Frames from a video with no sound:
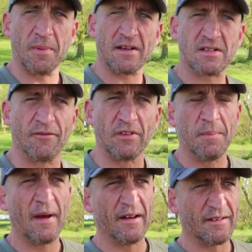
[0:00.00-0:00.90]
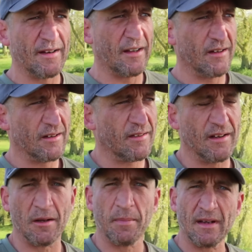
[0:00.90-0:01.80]
about 70 pounds in there, and I
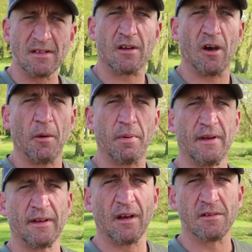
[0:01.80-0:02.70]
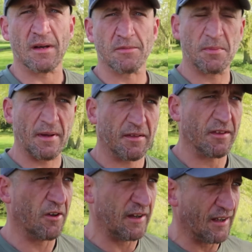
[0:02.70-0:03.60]
think the biggest carp in here goes up to about
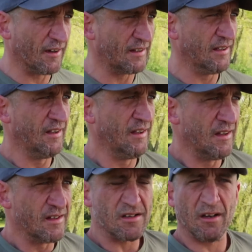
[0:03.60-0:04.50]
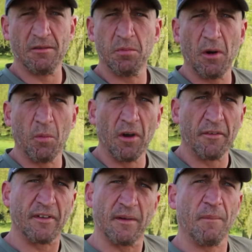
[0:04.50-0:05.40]
38, so well
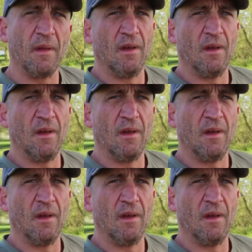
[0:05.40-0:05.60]
worth it.